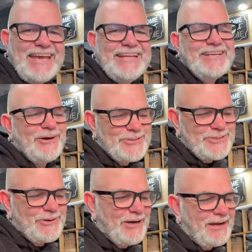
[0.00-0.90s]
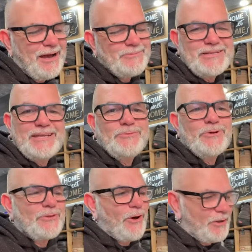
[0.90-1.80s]
And he also got updated
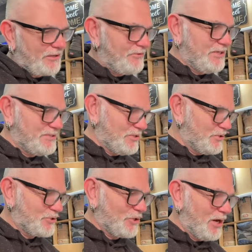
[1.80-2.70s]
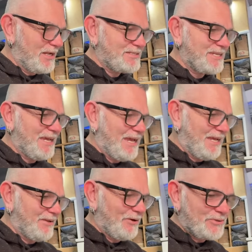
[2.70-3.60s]
with all of his shots
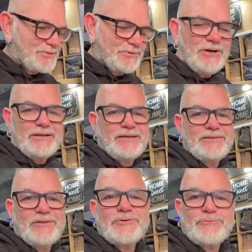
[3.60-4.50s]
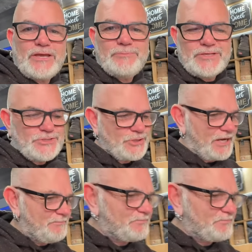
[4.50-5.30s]
and also got another rabies shot.